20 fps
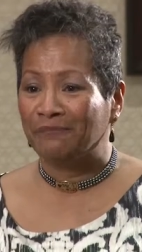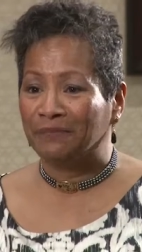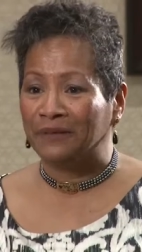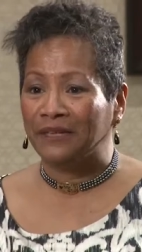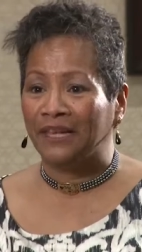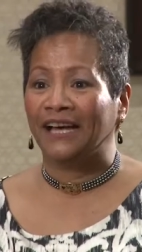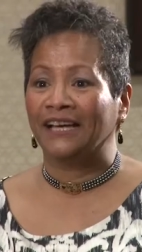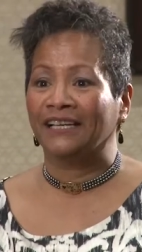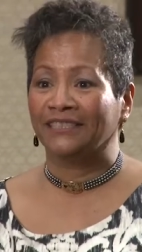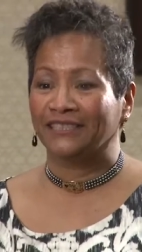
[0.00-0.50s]

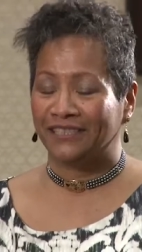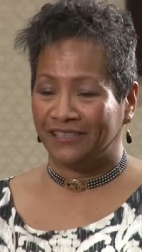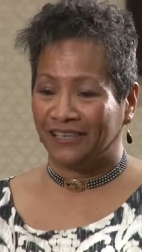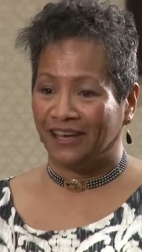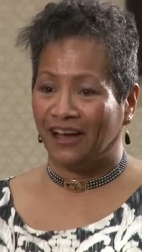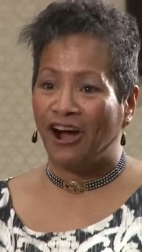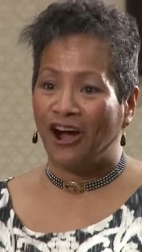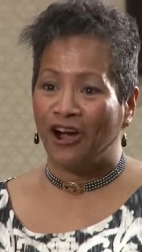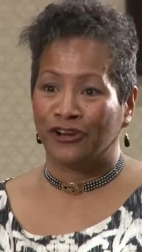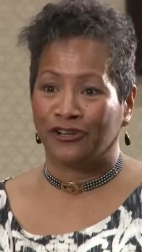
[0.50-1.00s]
plus
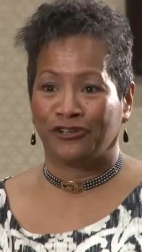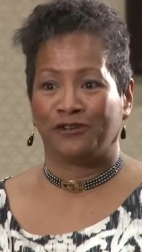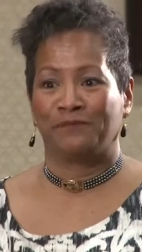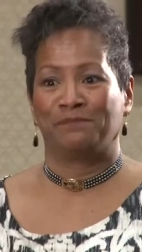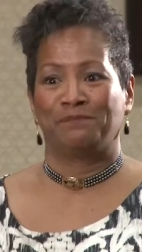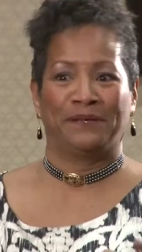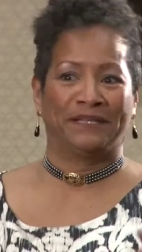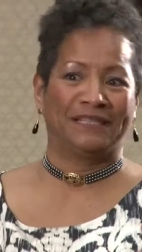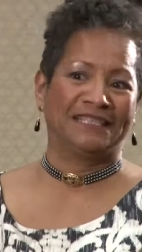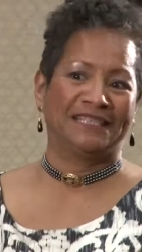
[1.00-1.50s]
the harder
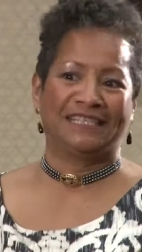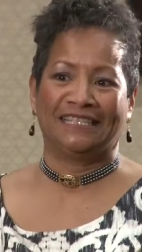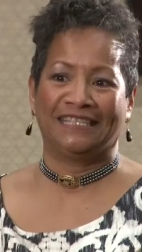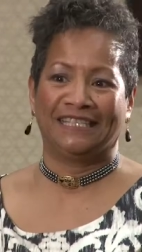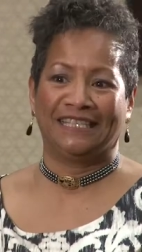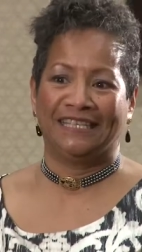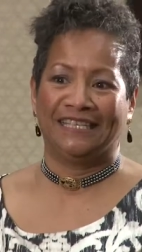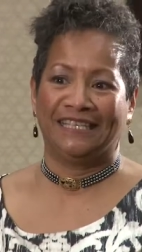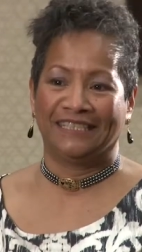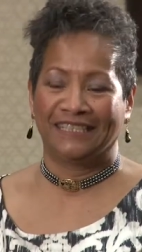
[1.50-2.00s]

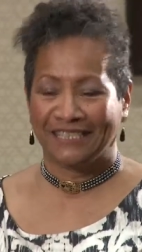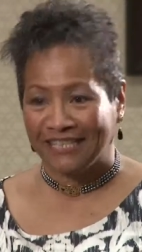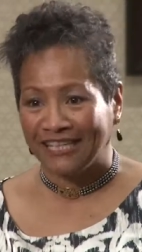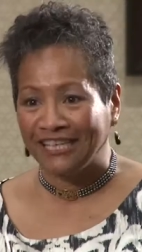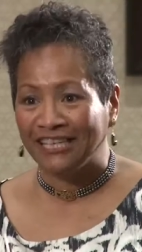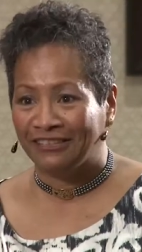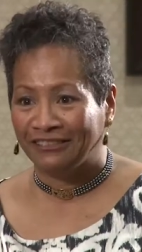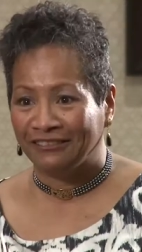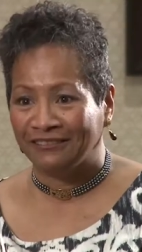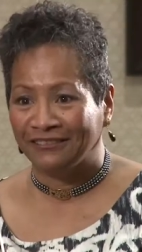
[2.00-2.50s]
businessy
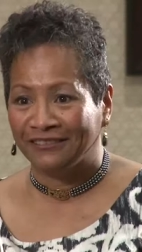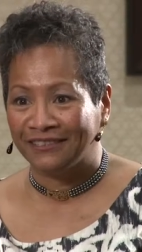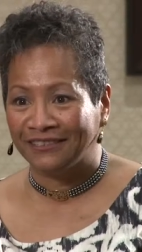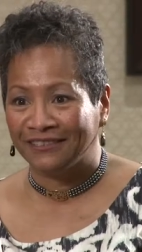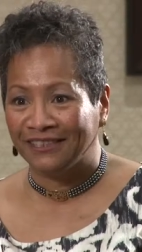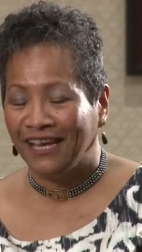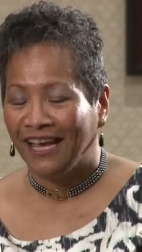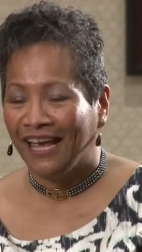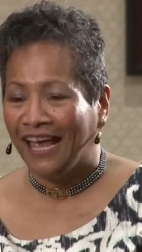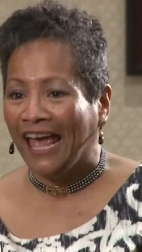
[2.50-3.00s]

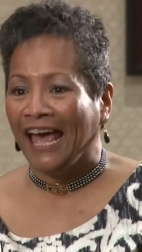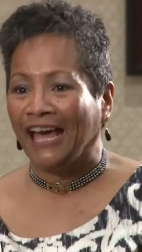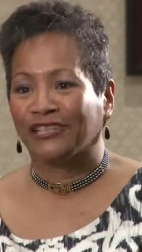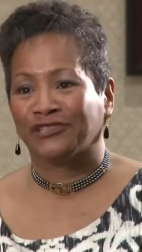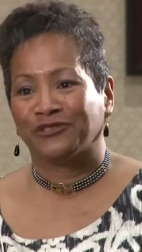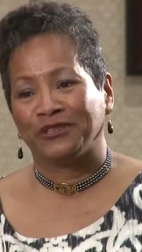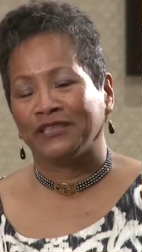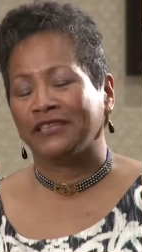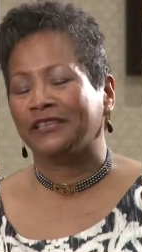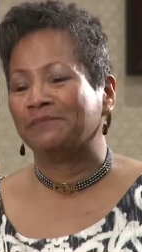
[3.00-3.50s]
skills
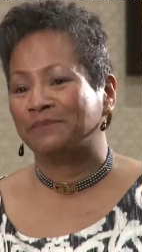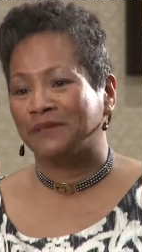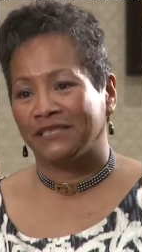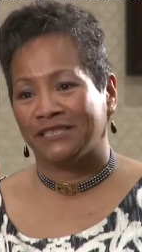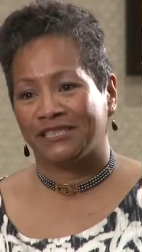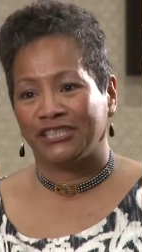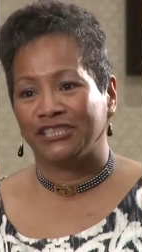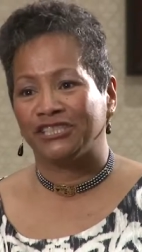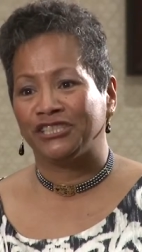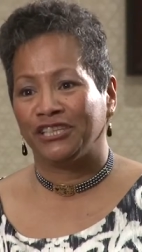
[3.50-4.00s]
has really
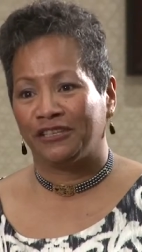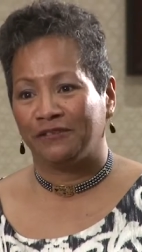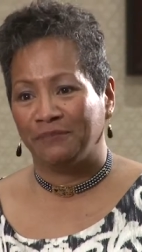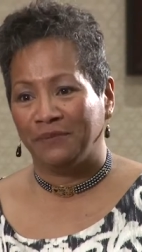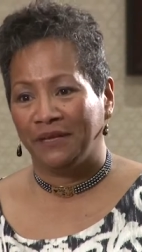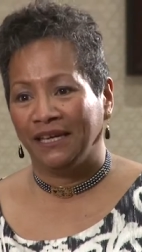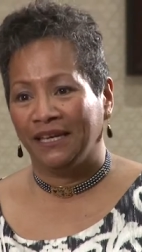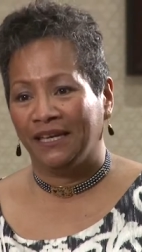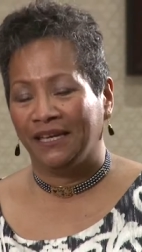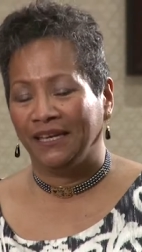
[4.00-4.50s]
positioned
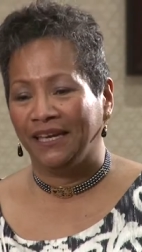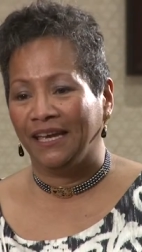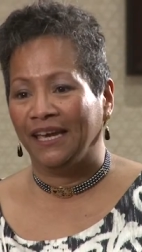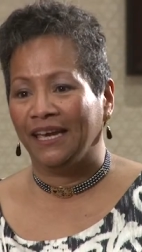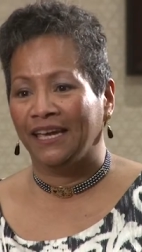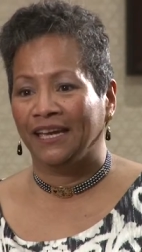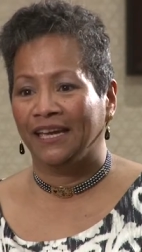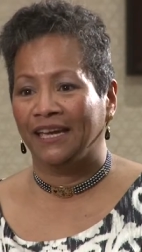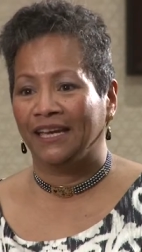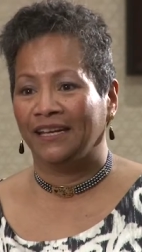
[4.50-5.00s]
me
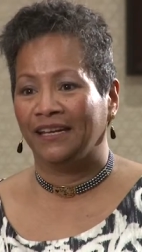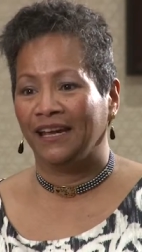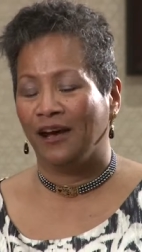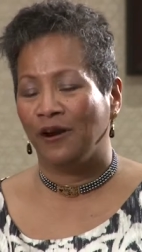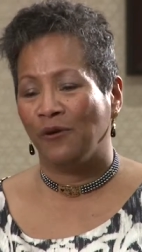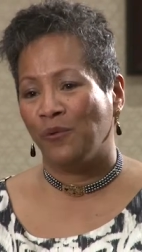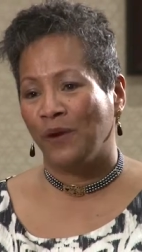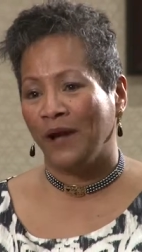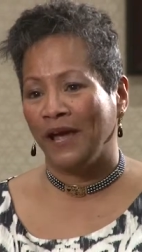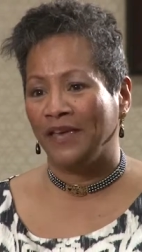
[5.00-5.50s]
in
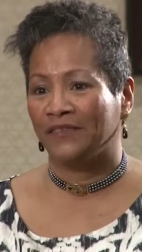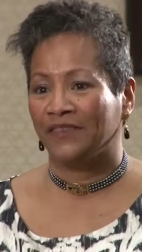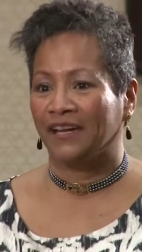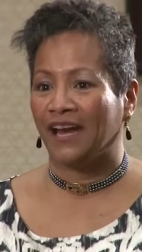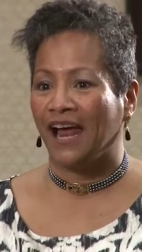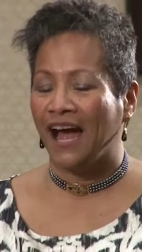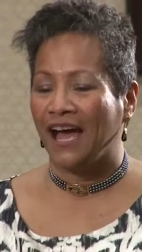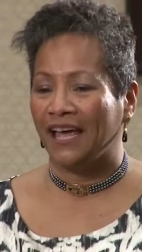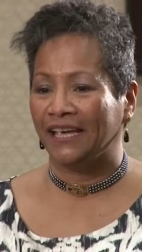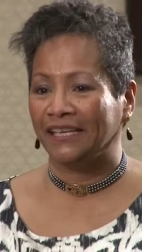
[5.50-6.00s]
a way
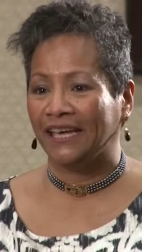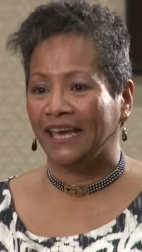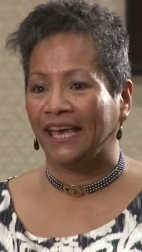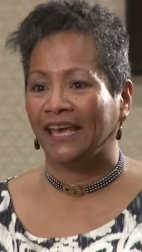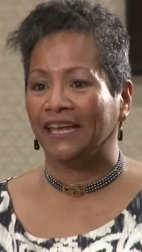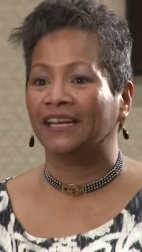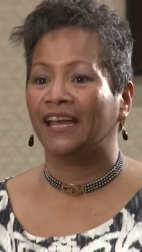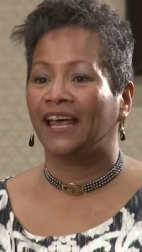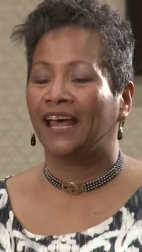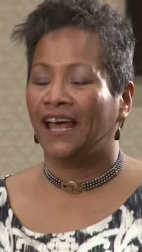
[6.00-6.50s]
that I
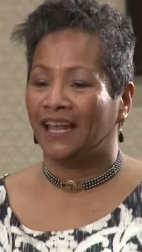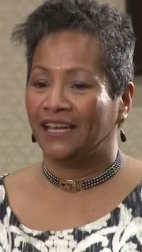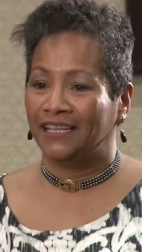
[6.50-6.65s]
can